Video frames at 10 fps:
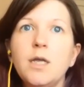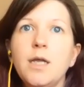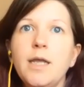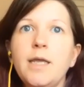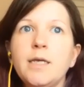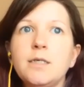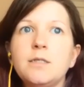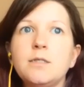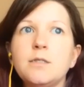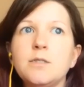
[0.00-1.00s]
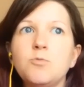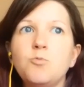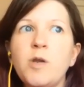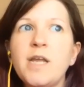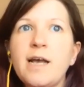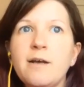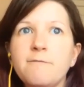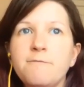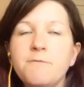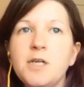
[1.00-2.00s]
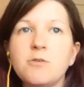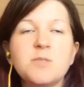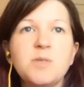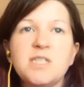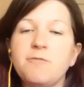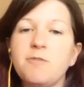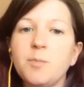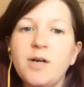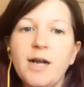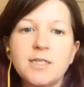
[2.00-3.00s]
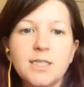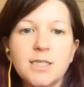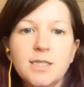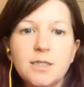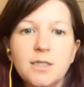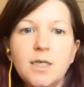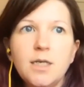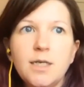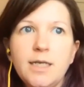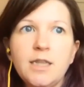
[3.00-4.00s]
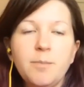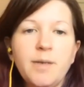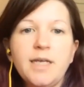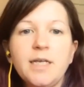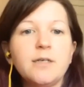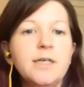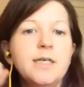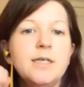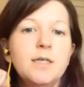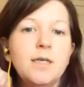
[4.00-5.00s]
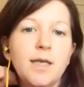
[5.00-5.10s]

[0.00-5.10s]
And we have, specific practica in the Bay Area